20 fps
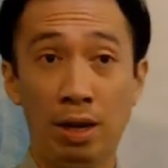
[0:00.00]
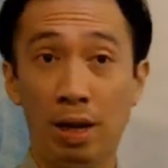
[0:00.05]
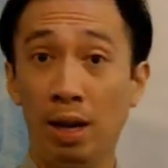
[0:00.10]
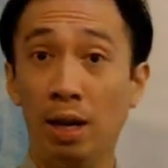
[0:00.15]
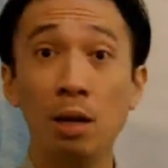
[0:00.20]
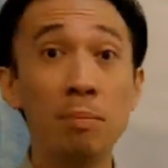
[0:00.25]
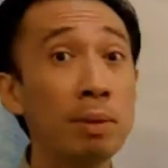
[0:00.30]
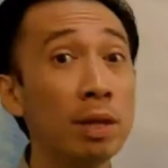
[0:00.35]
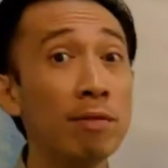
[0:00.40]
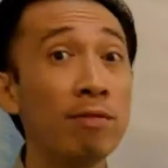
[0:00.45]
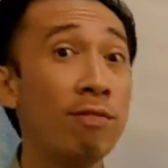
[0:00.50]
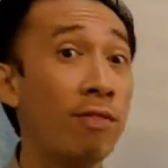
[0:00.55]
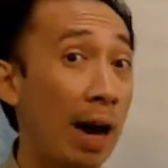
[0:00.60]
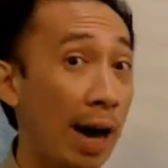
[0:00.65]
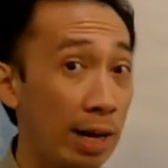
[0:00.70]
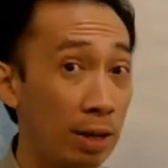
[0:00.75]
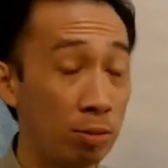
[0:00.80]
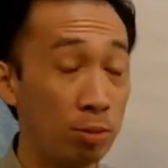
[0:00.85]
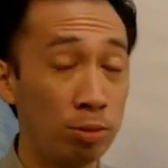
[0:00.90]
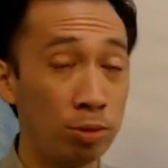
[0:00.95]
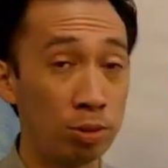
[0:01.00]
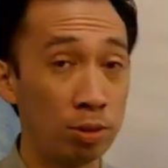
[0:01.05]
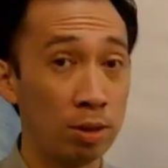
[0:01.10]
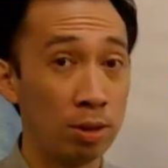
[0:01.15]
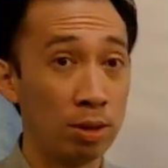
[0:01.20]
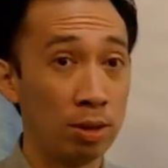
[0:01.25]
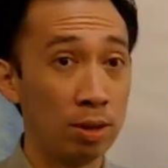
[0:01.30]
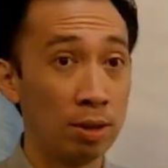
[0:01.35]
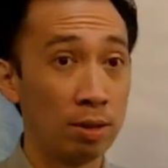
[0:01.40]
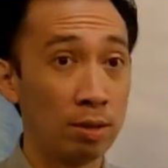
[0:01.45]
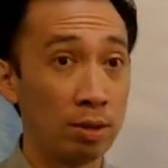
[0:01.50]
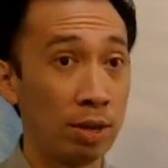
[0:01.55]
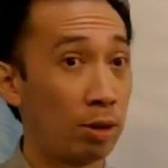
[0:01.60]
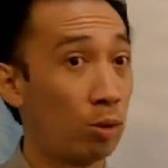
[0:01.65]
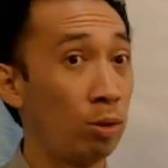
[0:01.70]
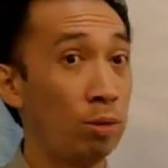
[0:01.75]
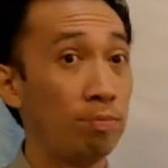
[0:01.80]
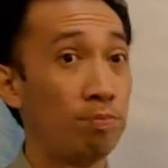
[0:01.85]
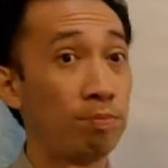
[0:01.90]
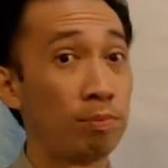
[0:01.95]
unlimited values
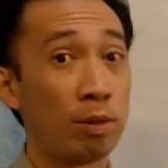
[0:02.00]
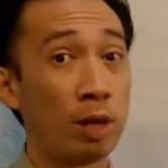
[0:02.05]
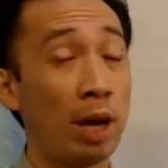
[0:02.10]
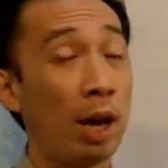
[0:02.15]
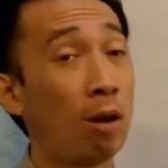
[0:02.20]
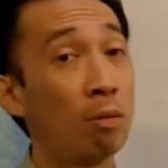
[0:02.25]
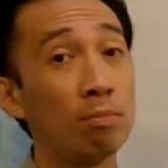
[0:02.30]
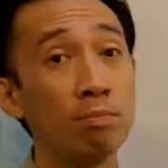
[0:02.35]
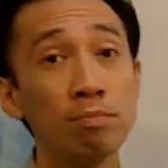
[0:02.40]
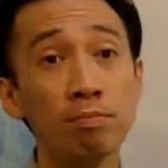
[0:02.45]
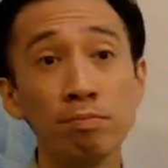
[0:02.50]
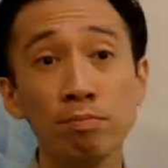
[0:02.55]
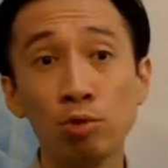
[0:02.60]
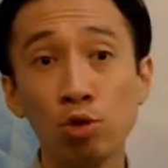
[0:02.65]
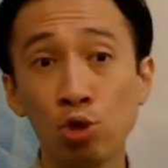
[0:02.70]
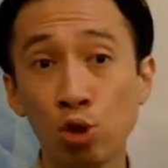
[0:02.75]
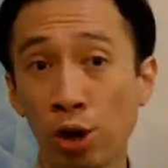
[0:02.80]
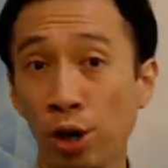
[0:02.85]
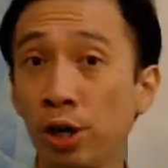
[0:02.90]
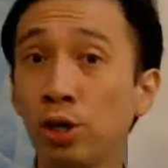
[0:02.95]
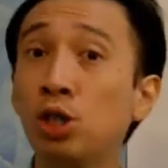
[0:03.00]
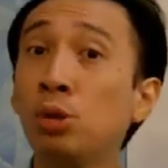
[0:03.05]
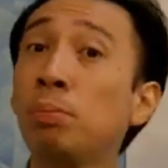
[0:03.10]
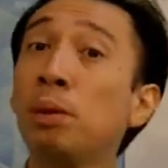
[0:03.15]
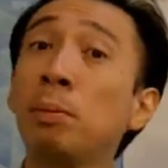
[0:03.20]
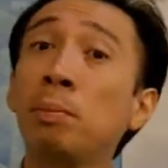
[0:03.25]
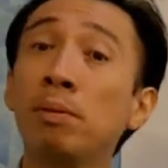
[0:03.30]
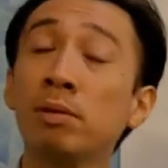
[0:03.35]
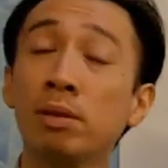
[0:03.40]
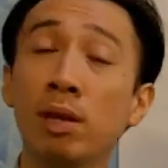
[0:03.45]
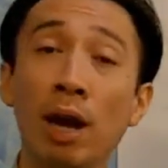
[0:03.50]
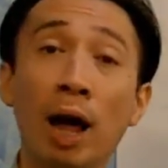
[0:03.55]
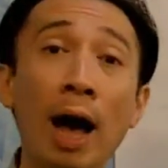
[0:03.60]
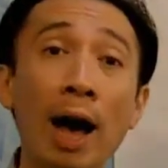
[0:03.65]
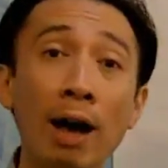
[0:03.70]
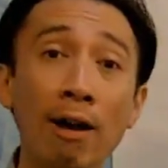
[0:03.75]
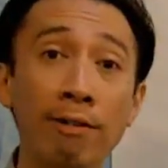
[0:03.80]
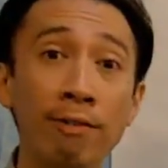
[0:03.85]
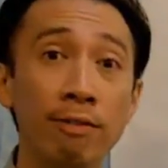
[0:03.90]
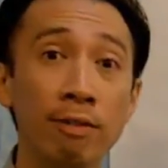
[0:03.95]
that could help change people's
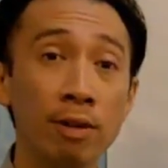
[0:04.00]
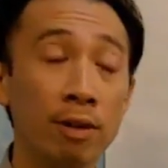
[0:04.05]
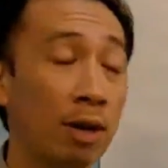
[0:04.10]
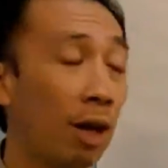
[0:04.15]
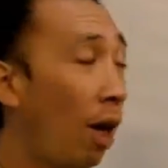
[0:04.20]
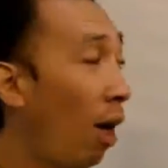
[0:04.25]
life.